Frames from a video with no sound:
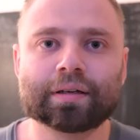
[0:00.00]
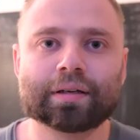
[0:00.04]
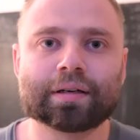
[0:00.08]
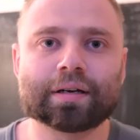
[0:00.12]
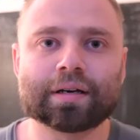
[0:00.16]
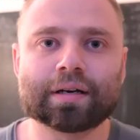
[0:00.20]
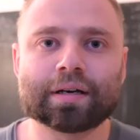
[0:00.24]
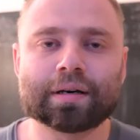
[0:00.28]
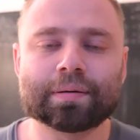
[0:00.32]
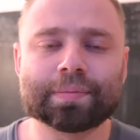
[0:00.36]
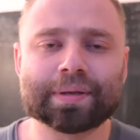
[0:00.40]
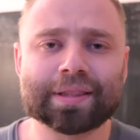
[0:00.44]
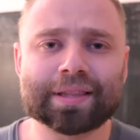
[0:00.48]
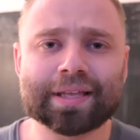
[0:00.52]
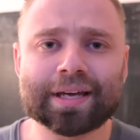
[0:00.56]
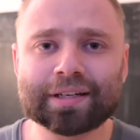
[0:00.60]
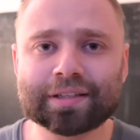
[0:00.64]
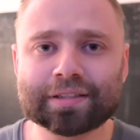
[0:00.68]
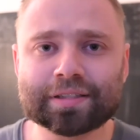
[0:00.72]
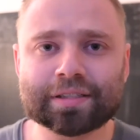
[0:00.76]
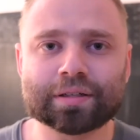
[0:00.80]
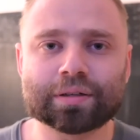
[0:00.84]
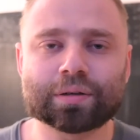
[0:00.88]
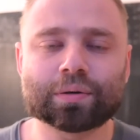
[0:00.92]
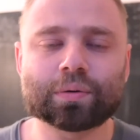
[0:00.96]
But that
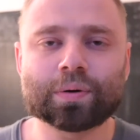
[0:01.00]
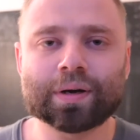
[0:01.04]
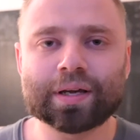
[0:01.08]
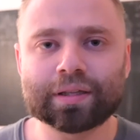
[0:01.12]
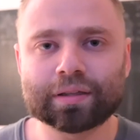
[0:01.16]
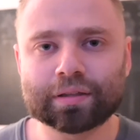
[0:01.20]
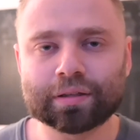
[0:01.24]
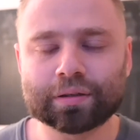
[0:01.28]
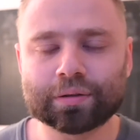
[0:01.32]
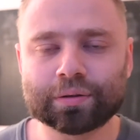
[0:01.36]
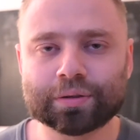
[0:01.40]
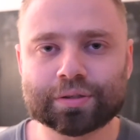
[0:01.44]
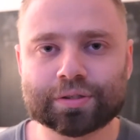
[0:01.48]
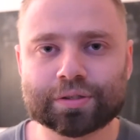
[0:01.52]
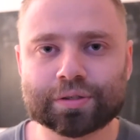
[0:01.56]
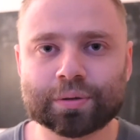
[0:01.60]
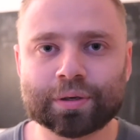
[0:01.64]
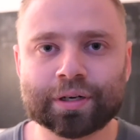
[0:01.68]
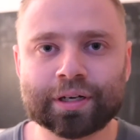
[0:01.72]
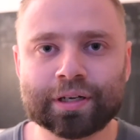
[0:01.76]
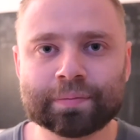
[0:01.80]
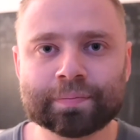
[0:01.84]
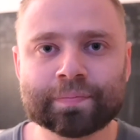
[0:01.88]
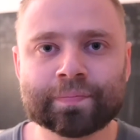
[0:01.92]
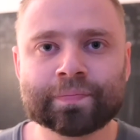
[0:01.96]
isn't quite the whole
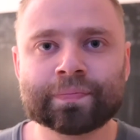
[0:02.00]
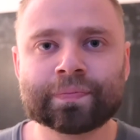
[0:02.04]
story.